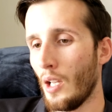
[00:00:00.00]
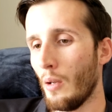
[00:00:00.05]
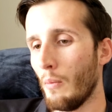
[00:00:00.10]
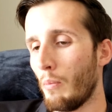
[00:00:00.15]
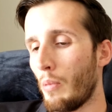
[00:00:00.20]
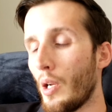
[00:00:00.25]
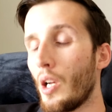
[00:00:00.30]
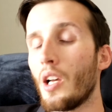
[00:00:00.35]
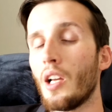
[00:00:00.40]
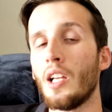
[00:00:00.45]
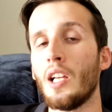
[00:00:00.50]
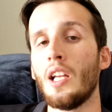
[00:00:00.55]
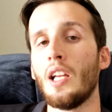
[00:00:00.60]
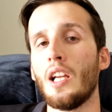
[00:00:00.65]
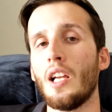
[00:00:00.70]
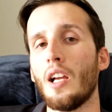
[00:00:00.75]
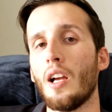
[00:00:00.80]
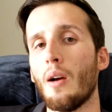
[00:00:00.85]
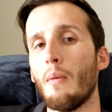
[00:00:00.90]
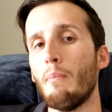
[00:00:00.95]
But
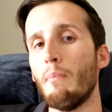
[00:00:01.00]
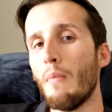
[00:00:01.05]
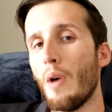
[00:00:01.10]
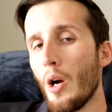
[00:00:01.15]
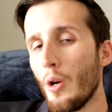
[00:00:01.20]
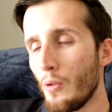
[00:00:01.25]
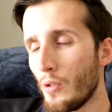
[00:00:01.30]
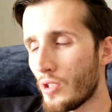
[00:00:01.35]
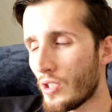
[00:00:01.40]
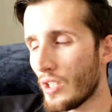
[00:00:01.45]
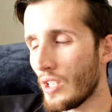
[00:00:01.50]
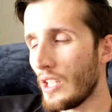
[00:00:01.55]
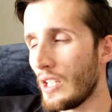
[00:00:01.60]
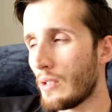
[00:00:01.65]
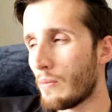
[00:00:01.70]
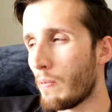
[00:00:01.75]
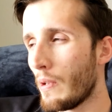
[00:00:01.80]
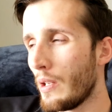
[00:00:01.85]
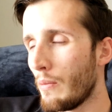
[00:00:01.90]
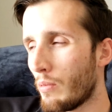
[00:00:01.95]
most of these
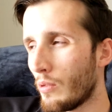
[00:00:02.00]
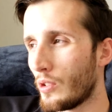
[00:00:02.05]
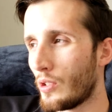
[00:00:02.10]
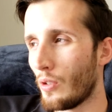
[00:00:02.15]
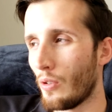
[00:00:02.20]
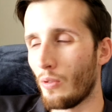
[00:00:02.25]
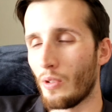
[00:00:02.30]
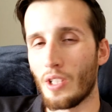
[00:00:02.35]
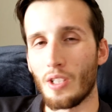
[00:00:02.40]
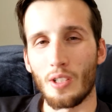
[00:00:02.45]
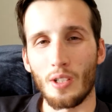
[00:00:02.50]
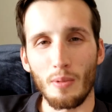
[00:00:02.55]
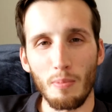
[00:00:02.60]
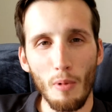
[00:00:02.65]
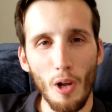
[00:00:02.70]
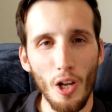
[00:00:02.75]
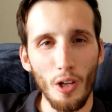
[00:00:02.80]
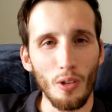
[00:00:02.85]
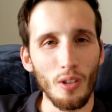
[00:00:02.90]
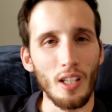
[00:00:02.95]
people do it with a
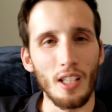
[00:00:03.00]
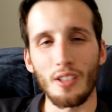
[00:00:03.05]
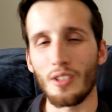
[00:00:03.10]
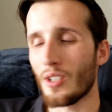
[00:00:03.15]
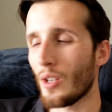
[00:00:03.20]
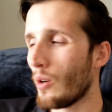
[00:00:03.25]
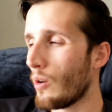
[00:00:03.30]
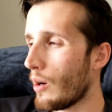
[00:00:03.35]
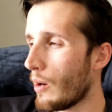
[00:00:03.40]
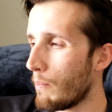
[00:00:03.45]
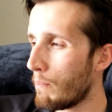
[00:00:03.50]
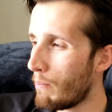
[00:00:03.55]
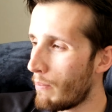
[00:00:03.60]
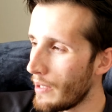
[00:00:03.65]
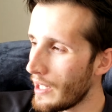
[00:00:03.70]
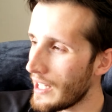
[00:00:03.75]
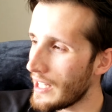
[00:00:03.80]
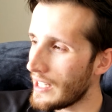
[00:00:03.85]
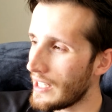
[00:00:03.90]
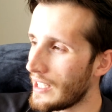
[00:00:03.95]
smile. They're so
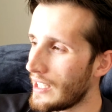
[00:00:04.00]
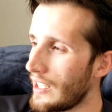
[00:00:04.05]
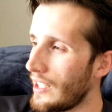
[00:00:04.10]
upbeat.